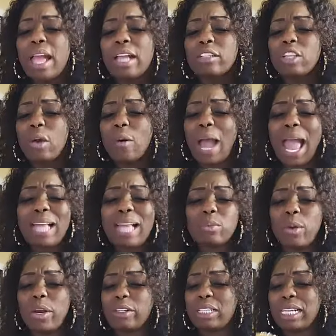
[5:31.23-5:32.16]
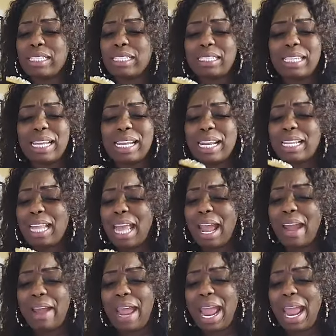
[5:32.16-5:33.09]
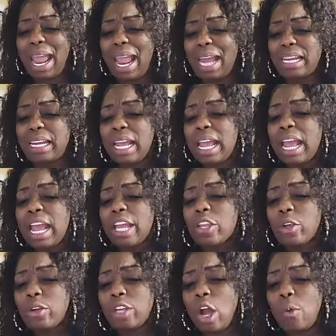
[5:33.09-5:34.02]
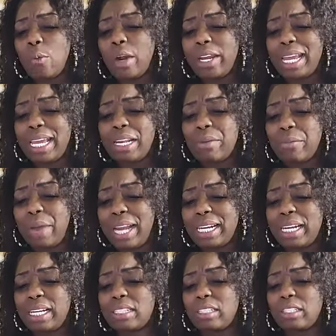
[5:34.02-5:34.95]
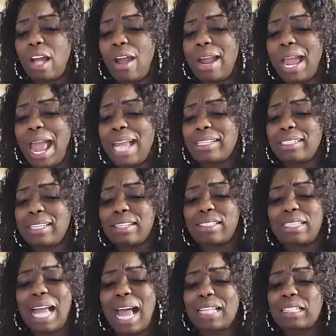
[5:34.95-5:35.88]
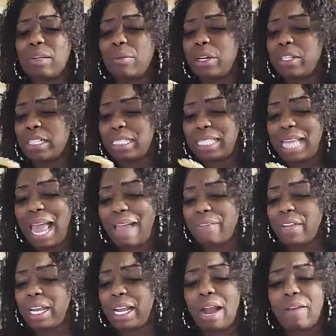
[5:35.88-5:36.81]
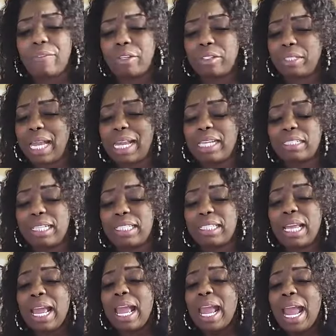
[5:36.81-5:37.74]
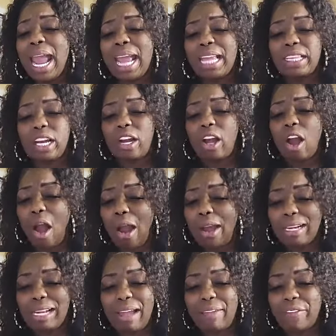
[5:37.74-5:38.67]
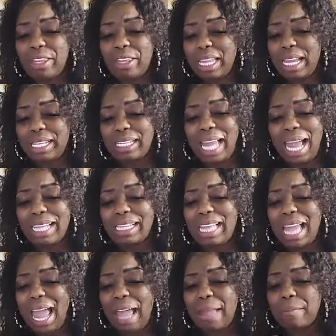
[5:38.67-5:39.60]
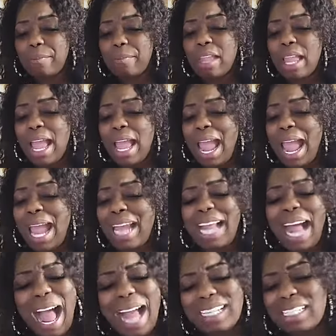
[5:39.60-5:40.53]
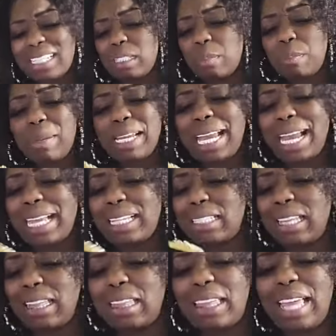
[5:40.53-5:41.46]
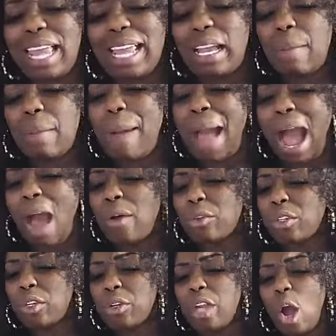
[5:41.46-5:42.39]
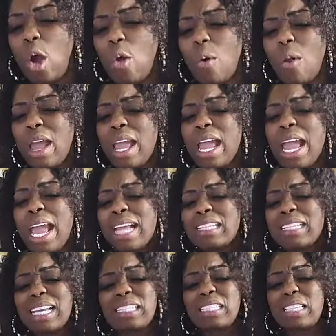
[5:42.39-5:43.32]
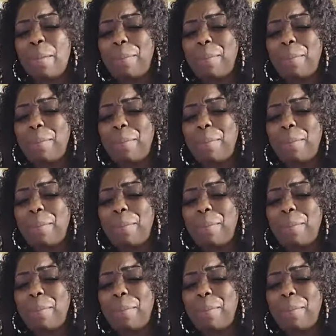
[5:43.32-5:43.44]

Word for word: So as we're just sitting there and, you know, we're getting ready to start exercising, we're just having conversations in the car and everything like that. And I just begin to think about, you know, just the